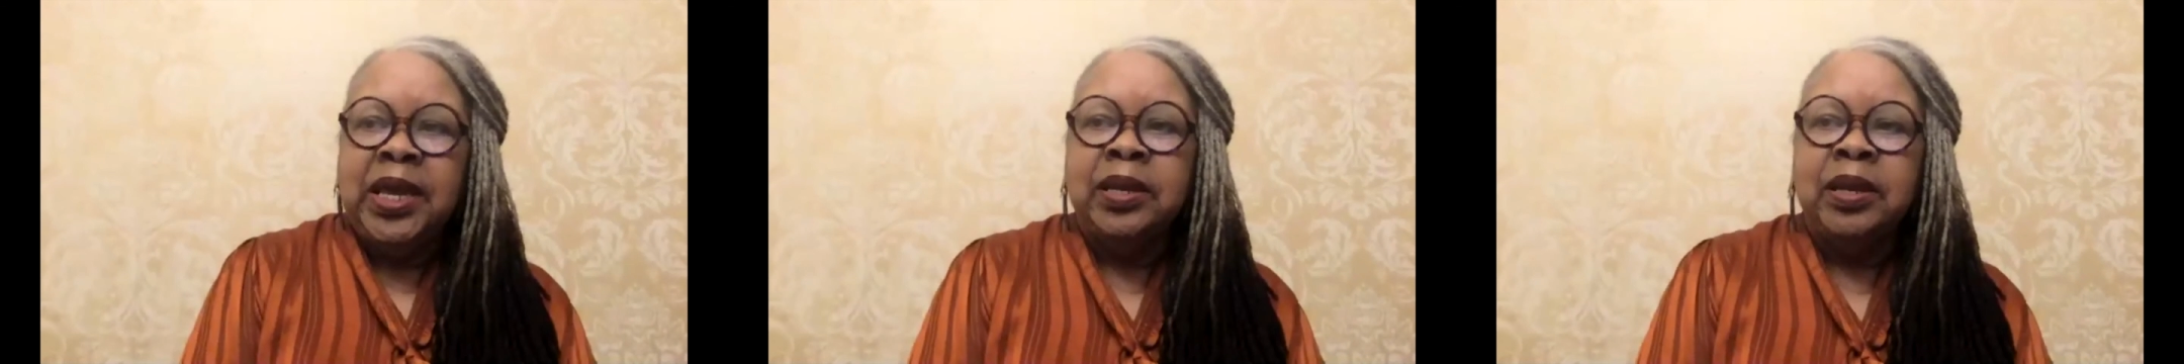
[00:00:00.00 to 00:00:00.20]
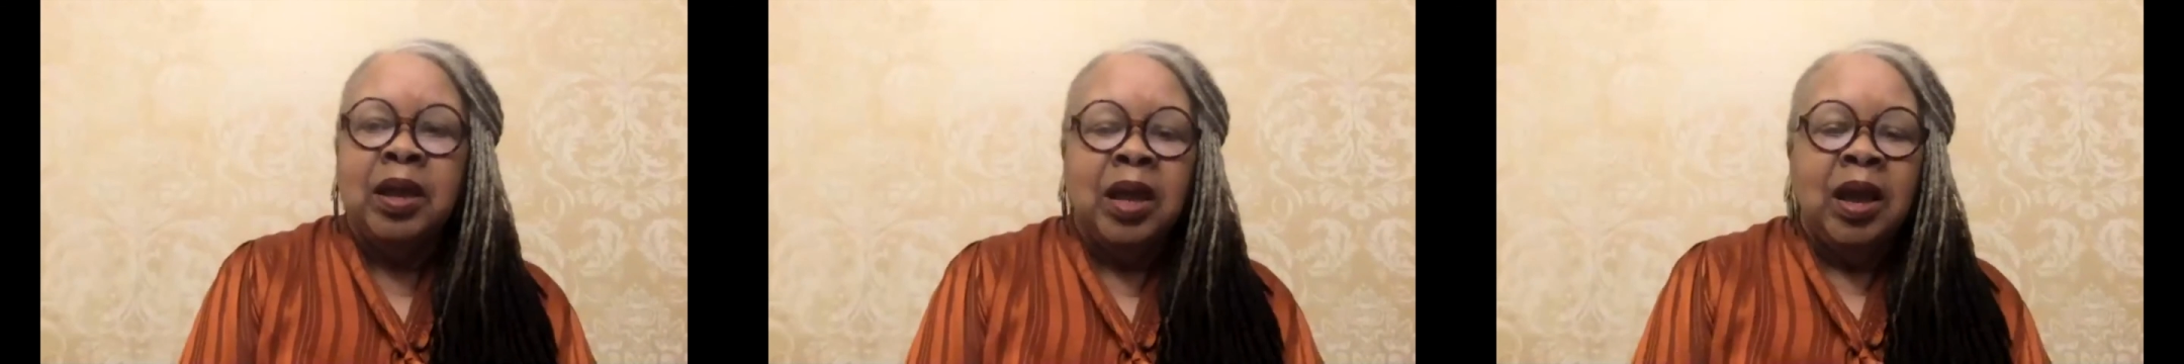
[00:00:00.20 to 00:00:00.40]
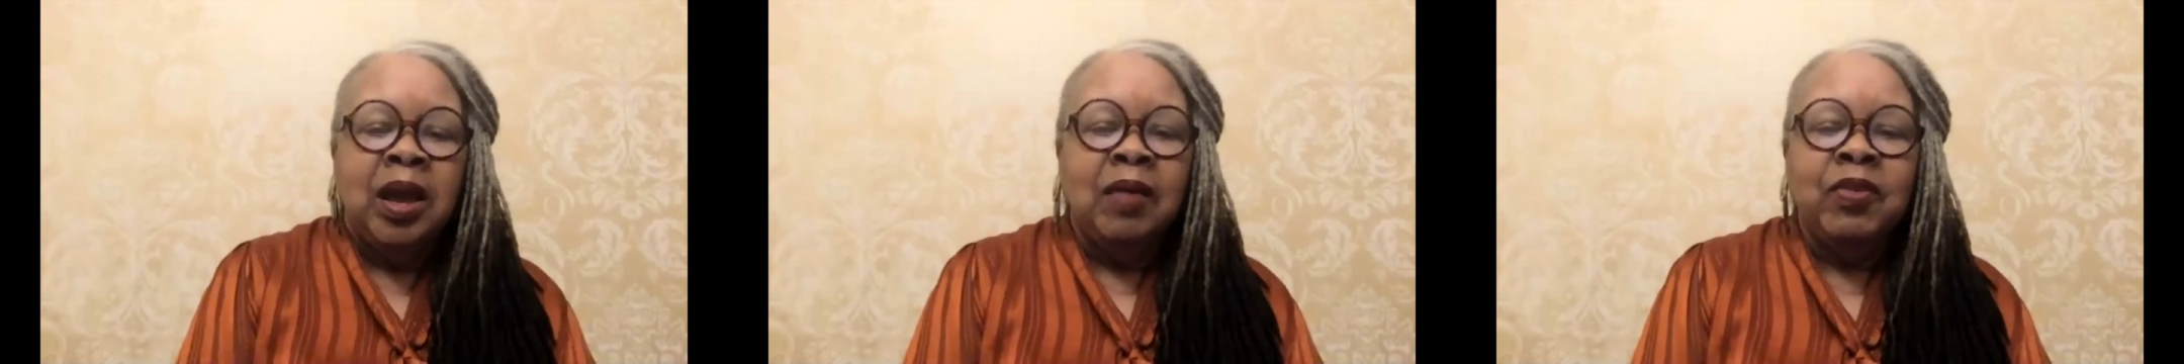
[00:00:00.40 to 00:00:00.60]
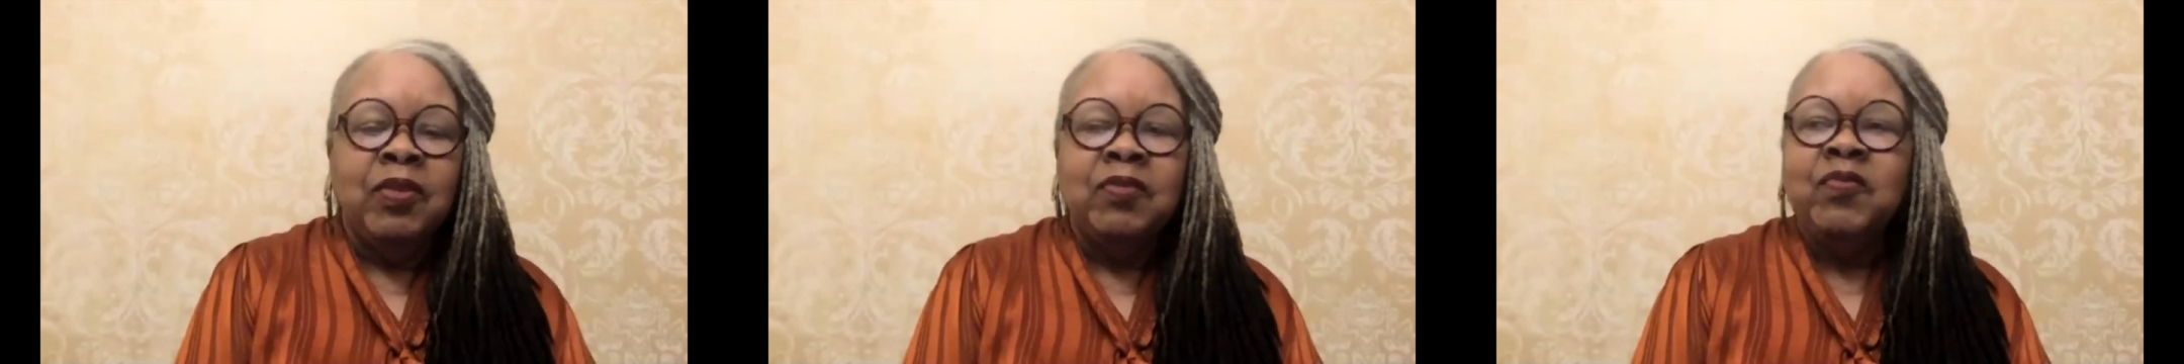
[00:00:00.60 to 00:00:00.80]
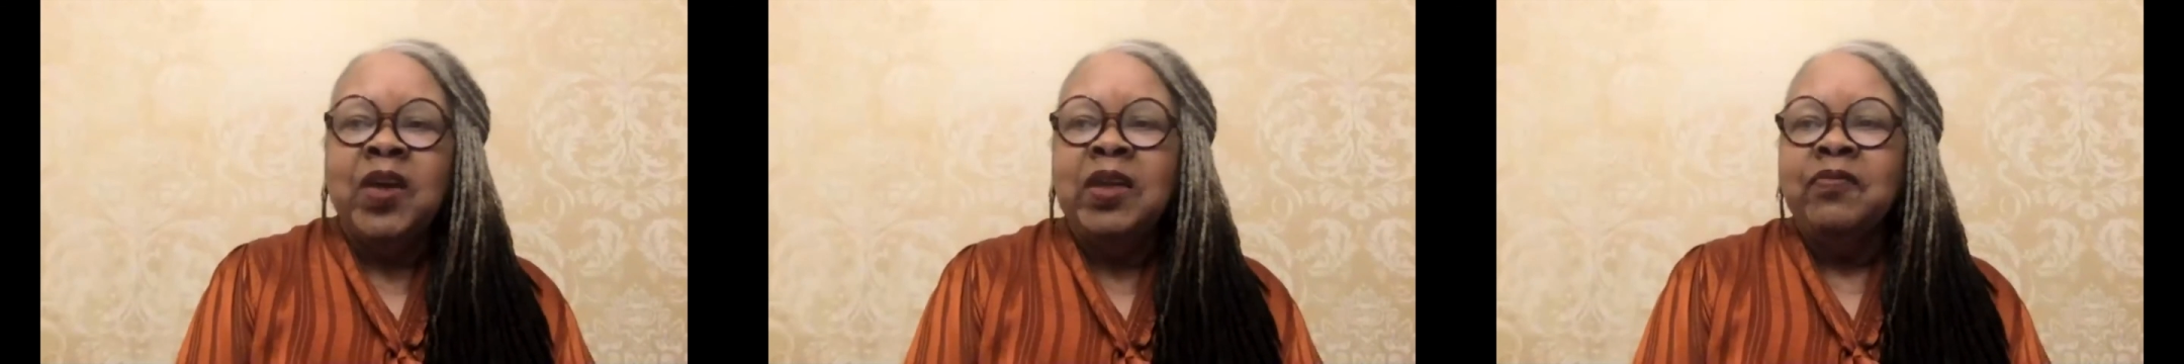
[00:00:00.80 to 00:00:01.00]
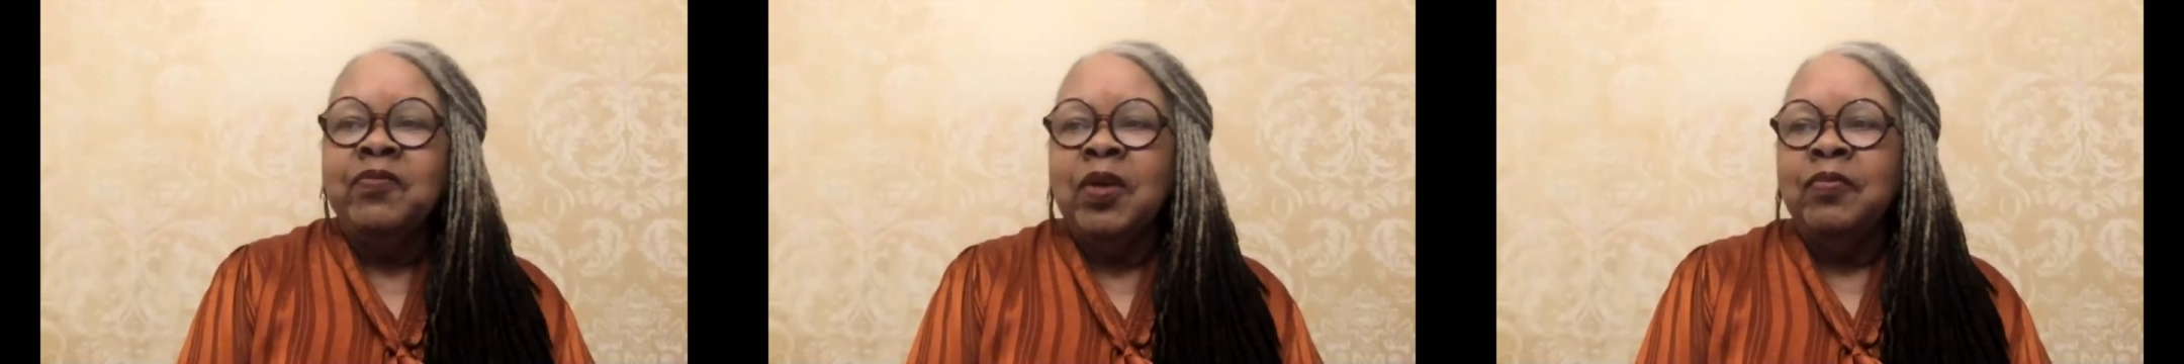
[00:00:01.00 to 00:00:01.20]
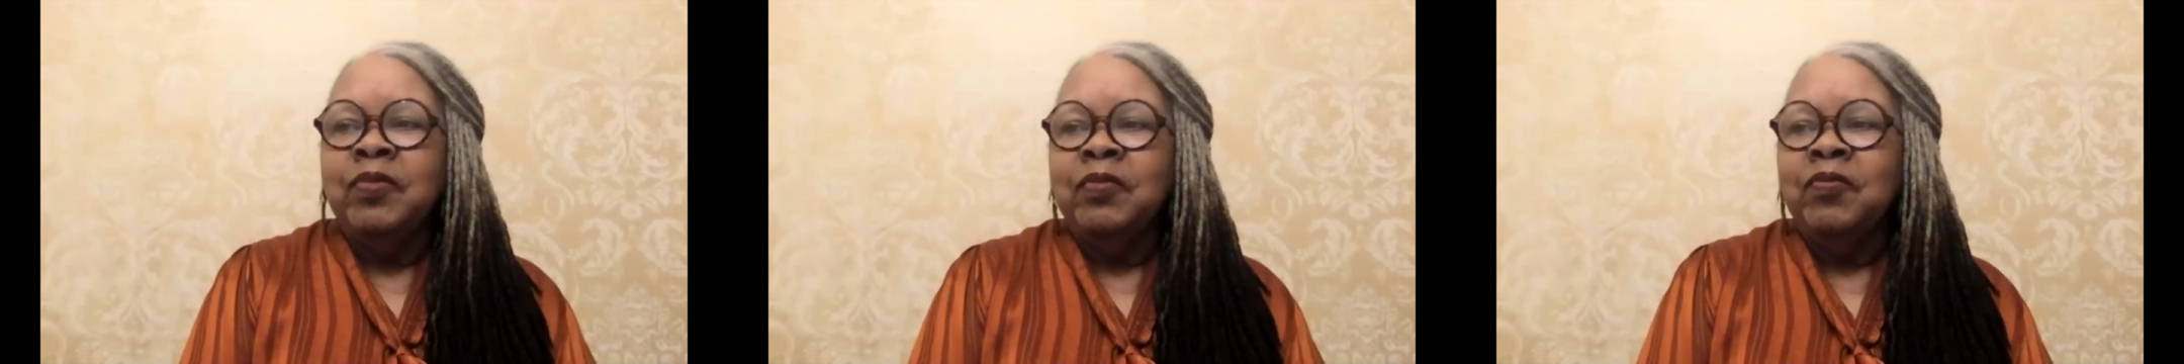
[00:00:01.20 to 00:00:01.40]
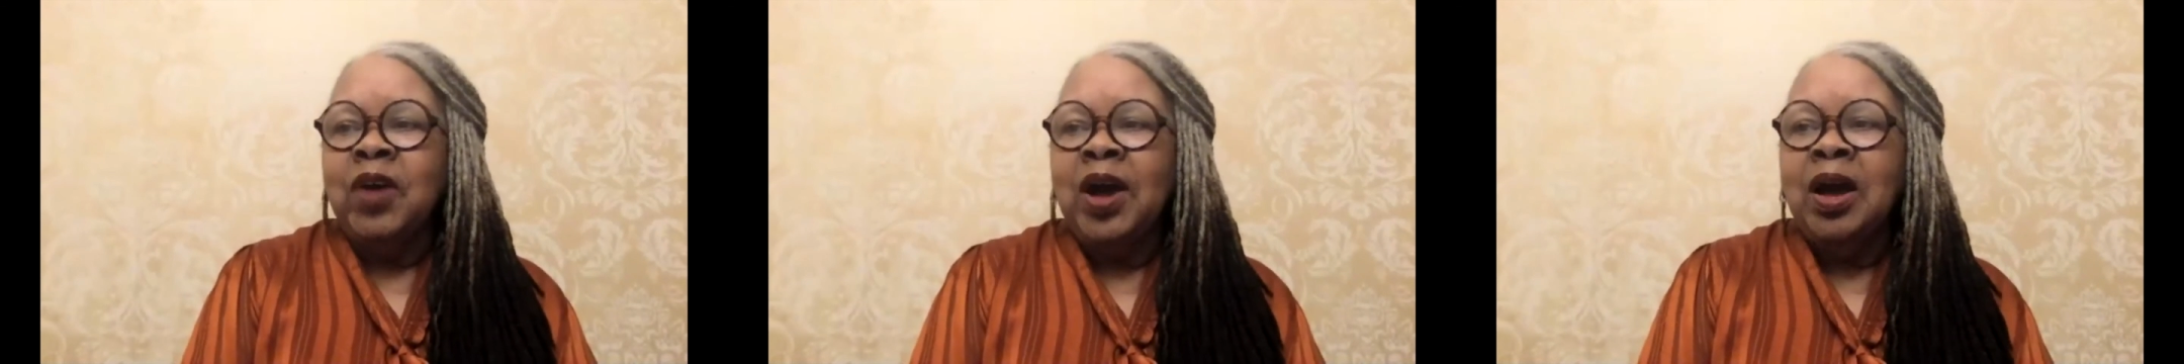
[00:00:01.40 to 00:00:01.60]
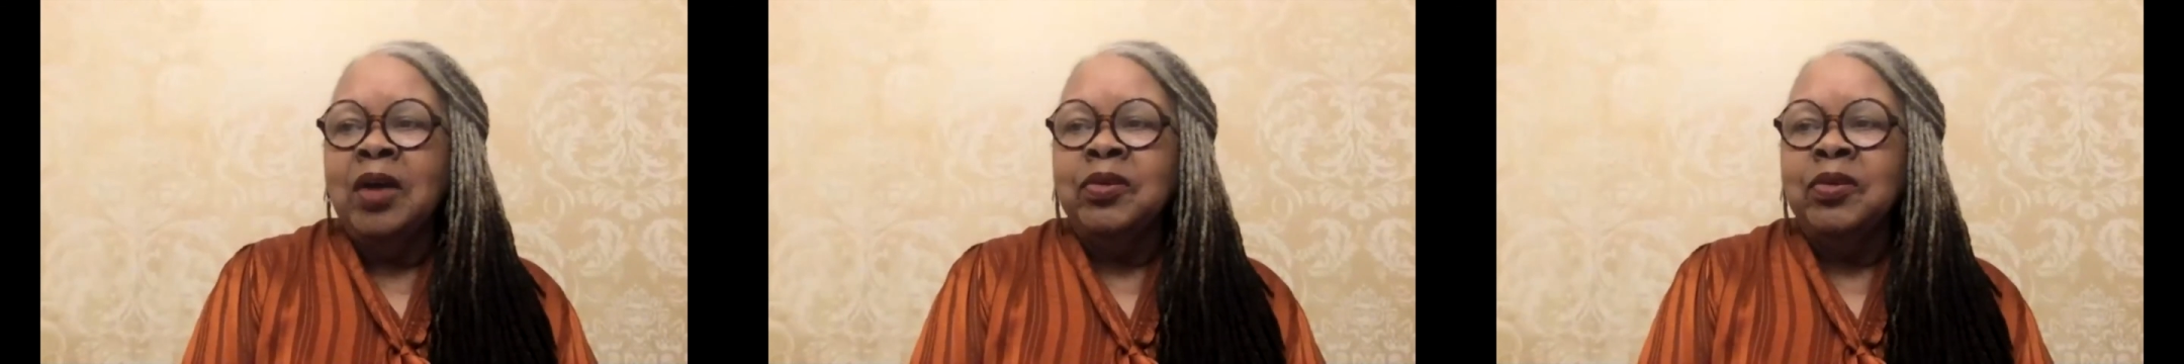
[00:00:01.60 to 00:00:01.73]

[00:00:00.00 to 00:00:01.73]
Fathers. Dr.